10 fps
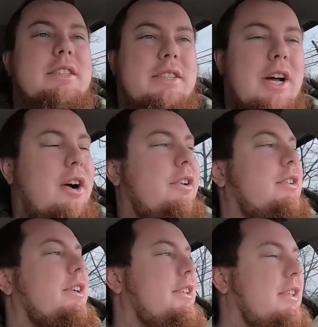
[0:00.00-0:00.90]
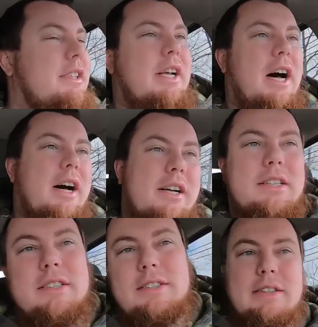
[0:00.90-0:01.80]
So
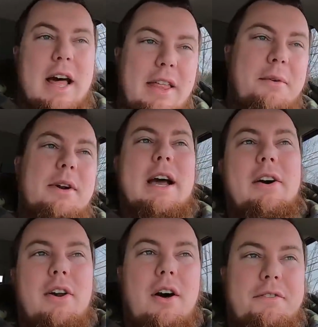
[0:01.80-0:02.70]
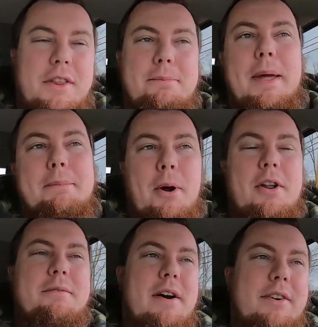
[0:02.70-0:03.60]
now that we're down off of the big part
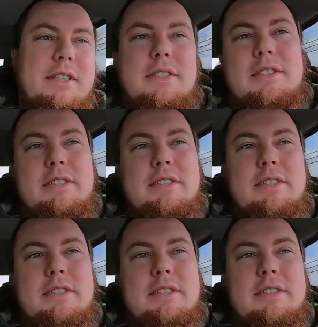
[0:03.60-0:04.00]
of the mountain,